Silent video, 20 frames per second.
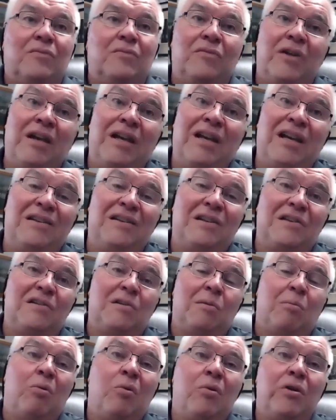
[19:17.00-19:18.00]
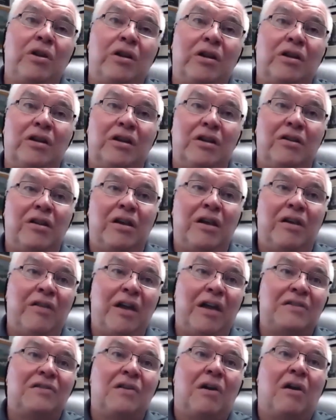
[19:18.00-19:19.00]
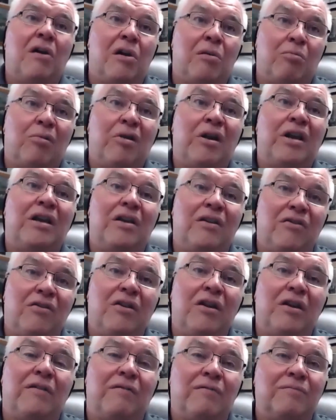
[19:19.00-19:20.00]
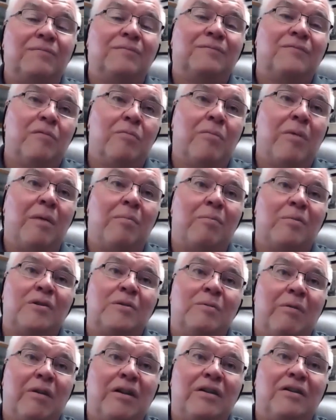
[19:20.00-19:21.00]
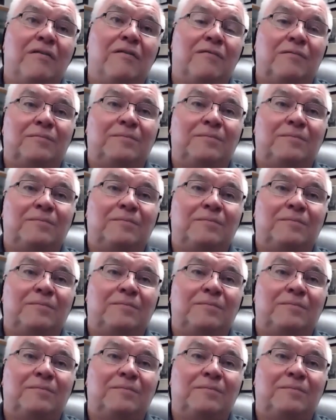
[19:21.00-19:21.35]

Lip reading: they get disappointed. And that's a heartbreaking thing from my perspective.